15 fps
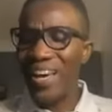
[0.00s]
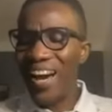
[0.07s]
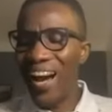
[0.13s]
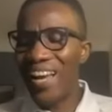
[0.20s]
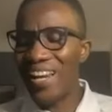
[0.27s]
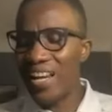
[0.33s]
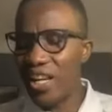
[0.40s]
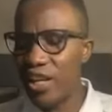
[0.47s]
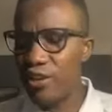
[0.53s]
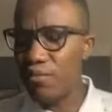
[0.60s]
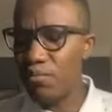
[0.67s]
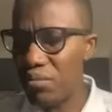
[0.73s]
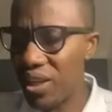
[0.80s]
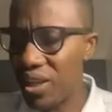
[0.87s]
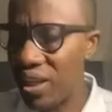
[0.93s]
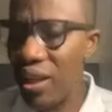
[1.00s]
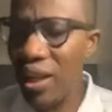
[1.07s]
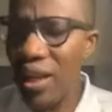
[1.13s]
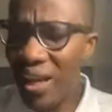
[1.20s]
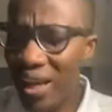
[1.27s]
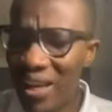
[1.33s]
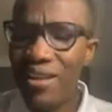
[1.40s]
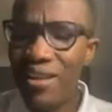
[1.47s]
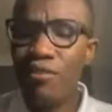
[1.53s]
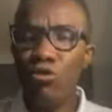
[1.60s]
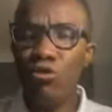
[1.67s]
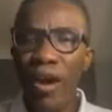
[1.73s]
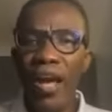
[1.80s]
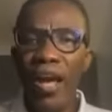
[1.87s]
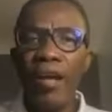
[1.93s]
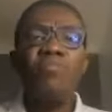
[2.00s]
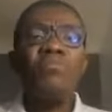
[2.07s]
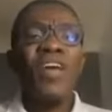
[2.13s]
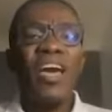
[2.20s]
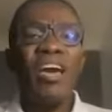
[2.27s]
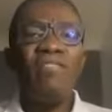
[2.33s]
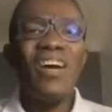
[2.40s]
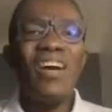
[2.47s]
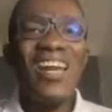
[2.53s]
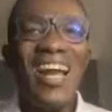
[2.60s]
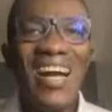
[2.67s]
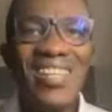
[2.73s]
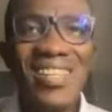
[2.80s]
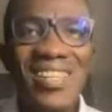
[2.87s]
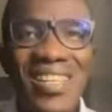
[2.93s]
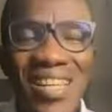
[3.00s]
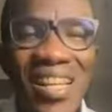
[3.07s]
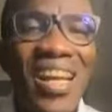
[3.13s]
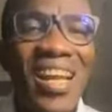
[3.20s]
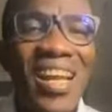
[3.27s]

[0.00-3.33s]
and lead me in the way everlasting.